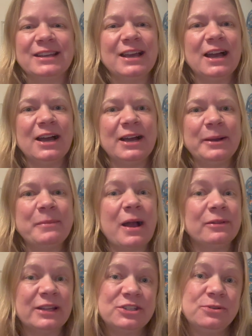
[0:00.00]

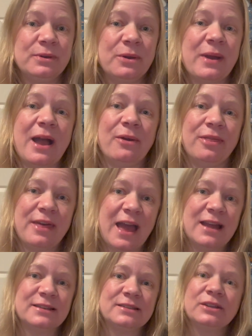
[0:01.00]
I'll let you know how
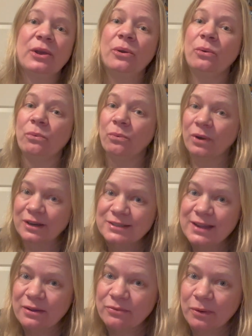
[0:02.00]
that
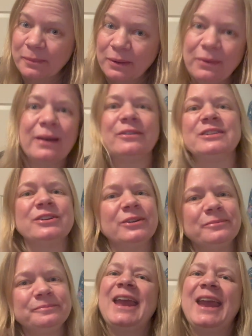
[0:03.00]
worked out for me when I
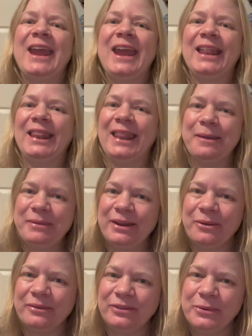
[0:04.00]
return. Let me
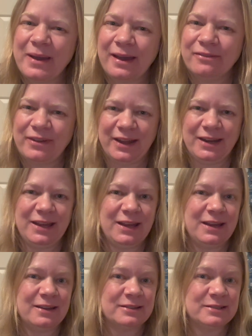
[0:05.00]
know if you have
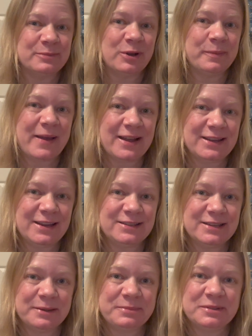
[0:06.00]
any small packing
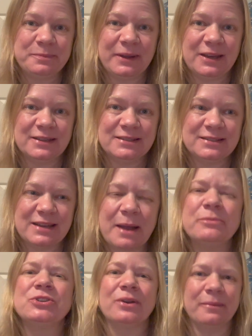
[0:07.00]
tips, because
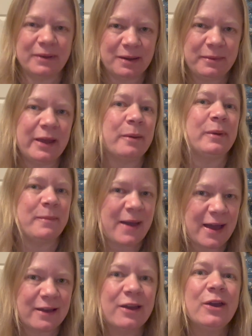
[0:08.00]
I'm sure I'm going to be coming
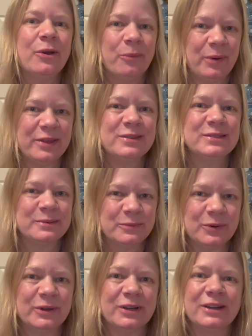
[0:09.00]
back with some
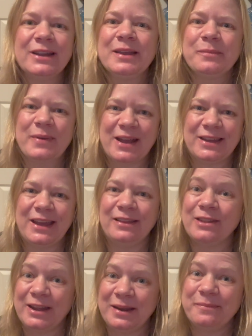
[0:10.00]
more
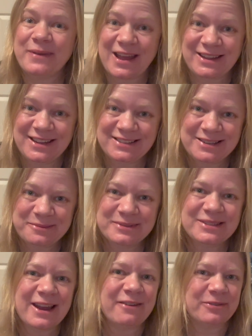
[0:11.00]
light packing
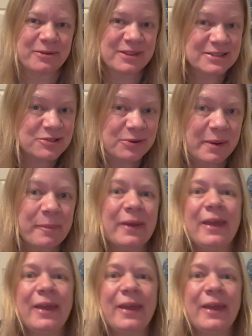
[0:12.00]
tips after this trip.